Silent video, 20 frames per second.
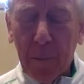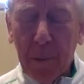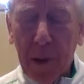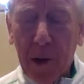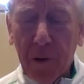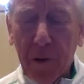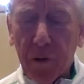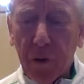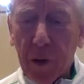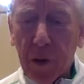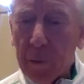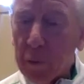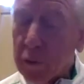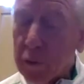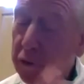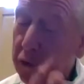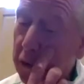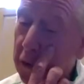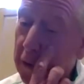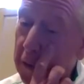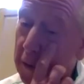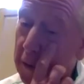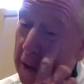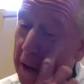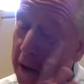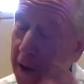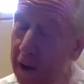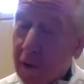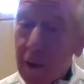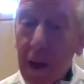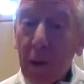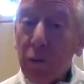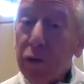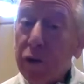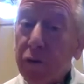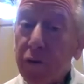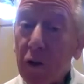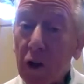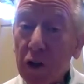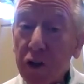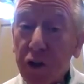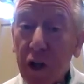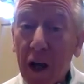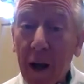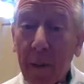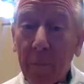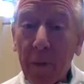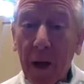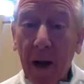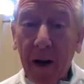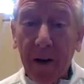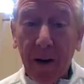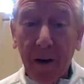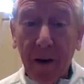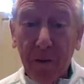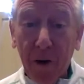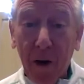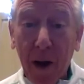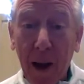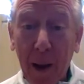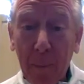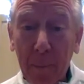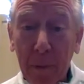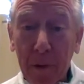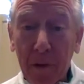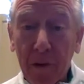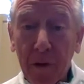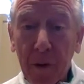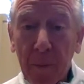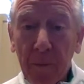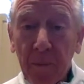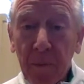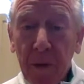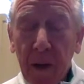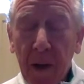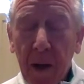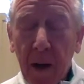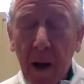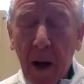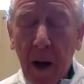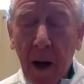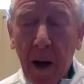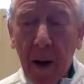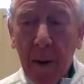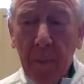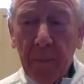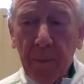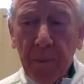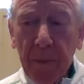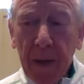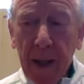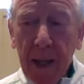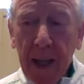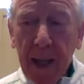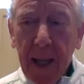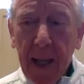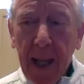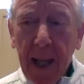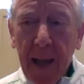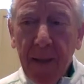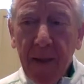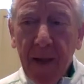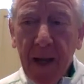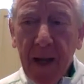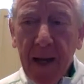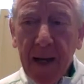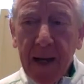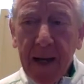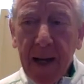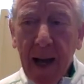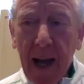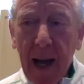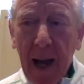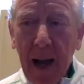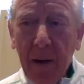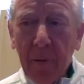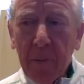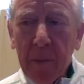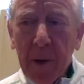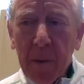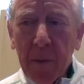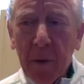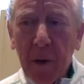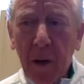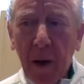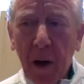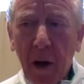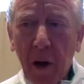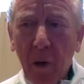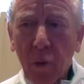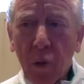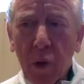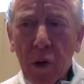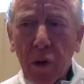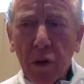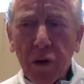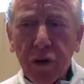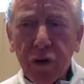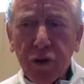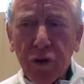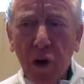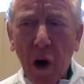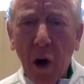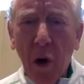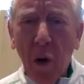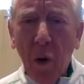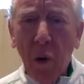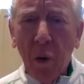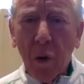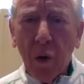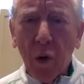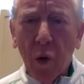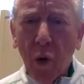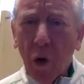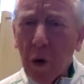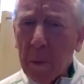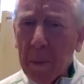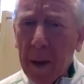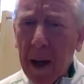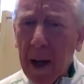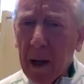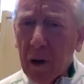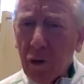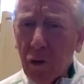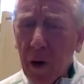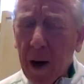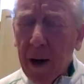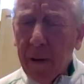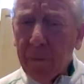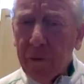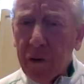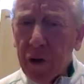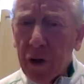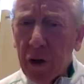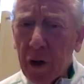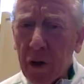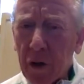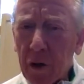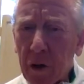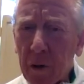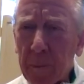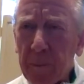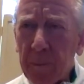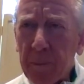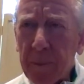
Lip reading: Pastorini was third. That was the first time that had ever happened. And then I remember a real strong quarterback draft year.